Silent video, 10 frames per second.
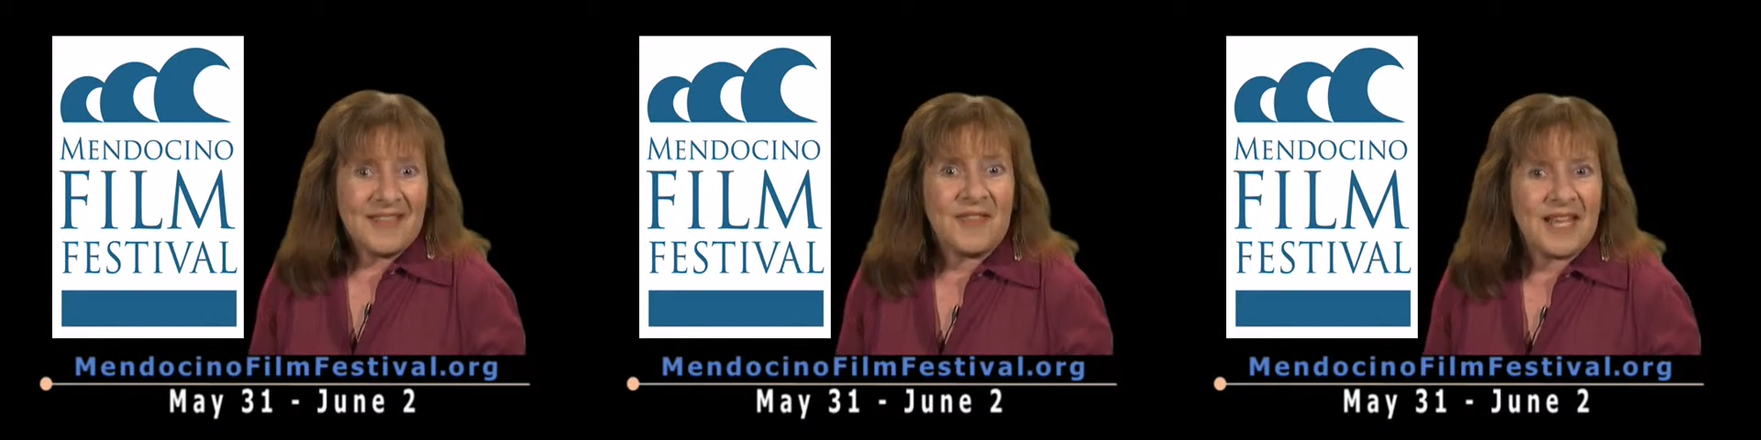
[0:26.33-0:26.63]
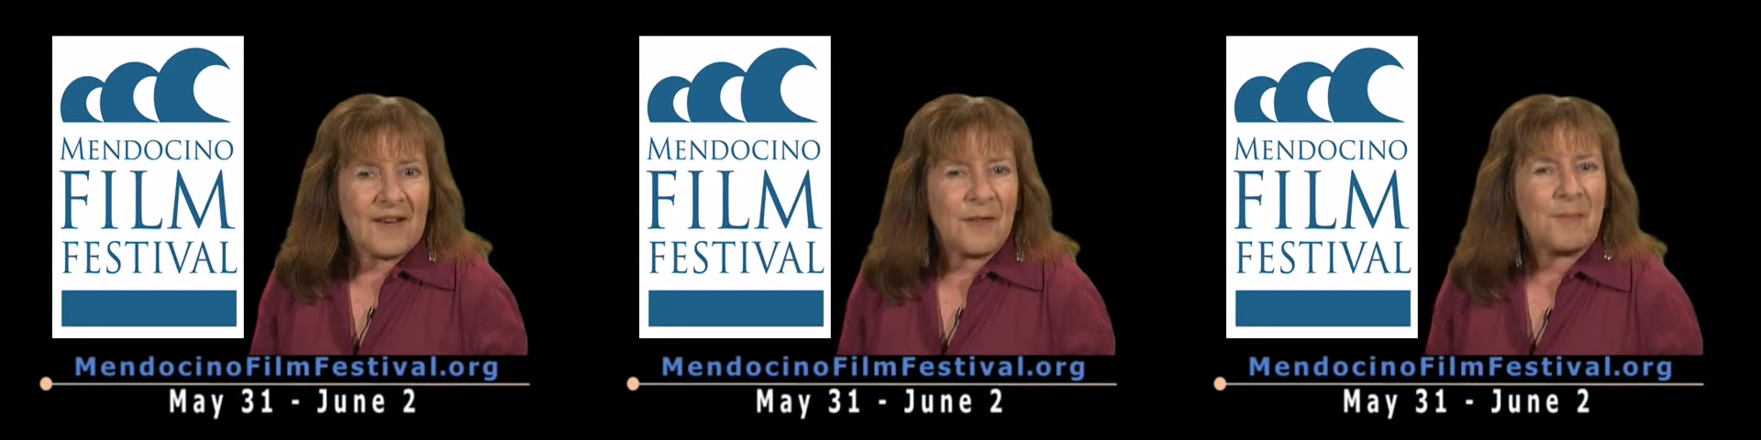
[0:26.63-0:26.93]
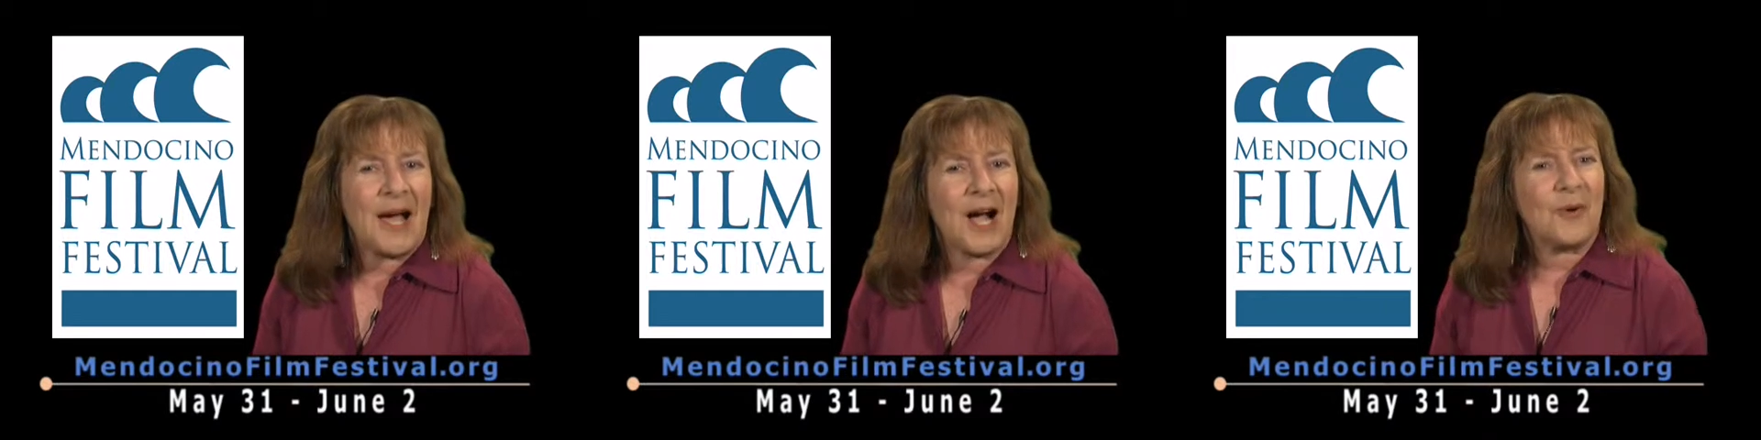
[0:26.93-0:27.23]
They have the
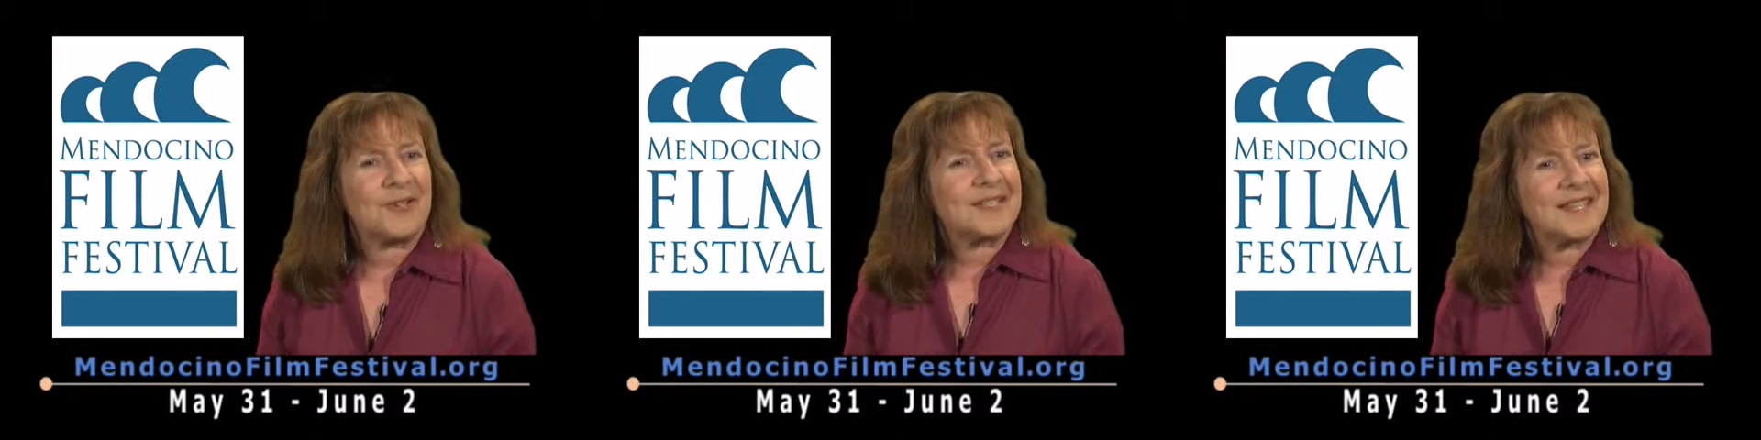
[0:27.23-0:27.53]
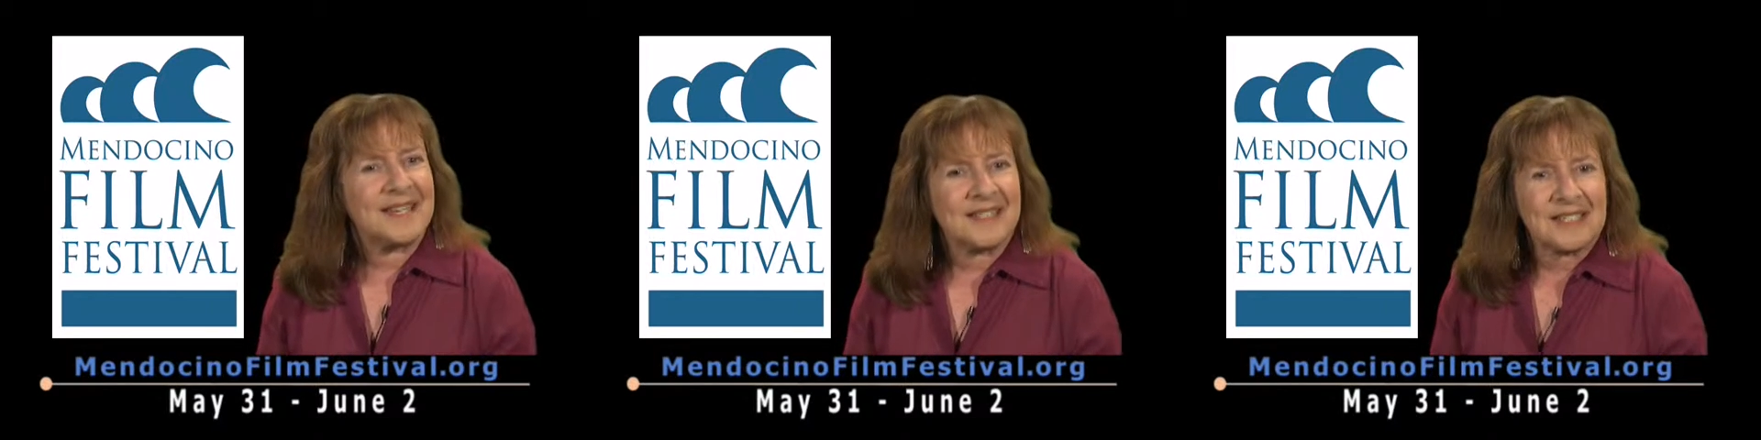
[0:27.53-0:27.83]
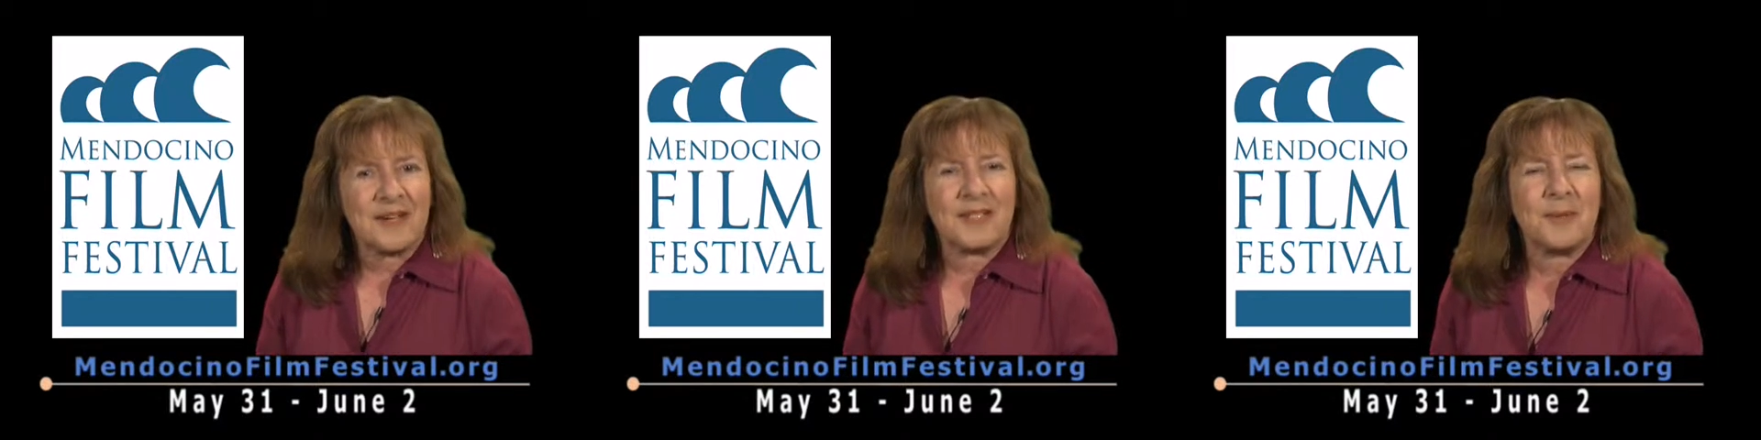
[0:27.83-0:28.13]
power to take
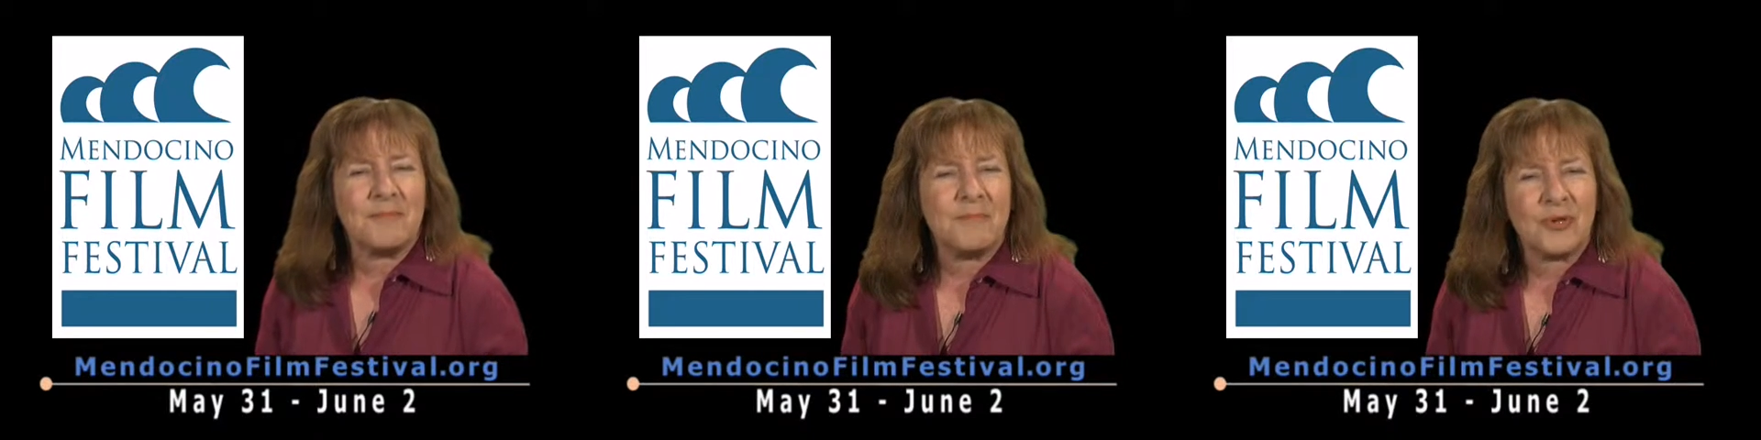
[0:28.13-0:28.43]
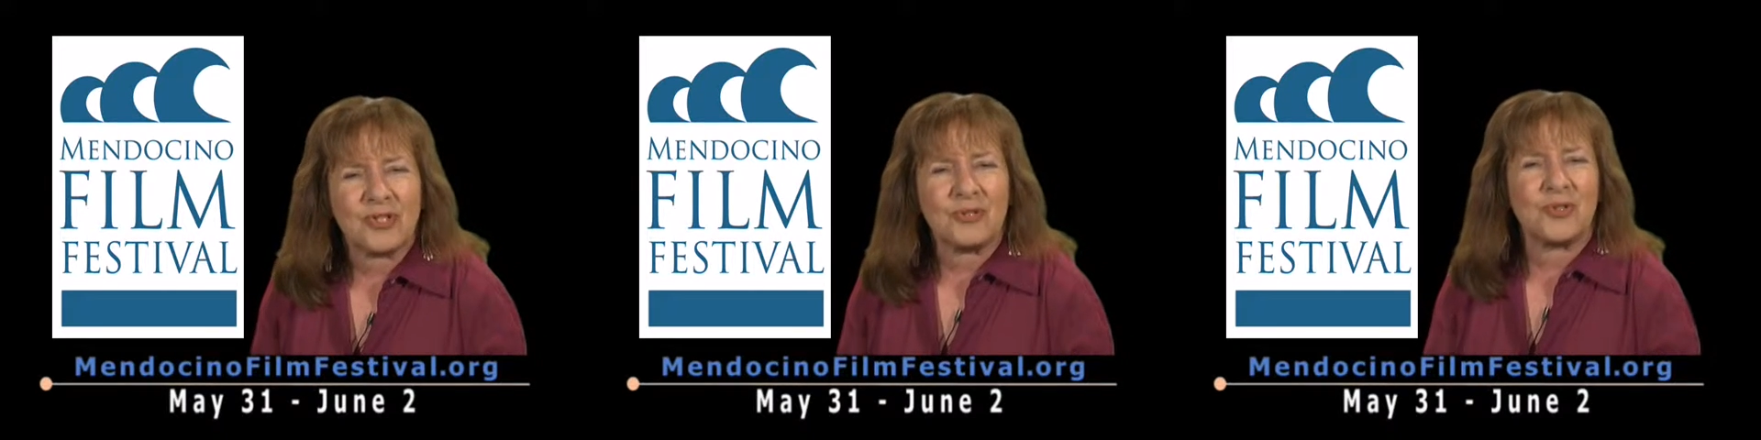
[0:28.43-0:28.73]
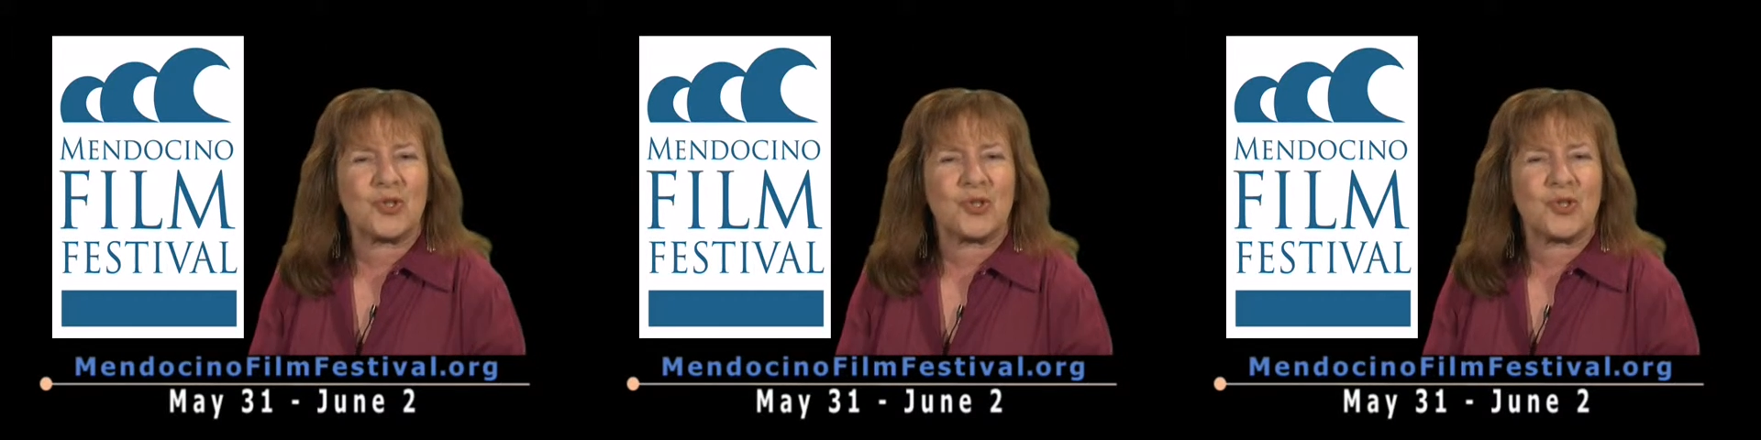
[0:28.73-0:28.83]
us on an emotional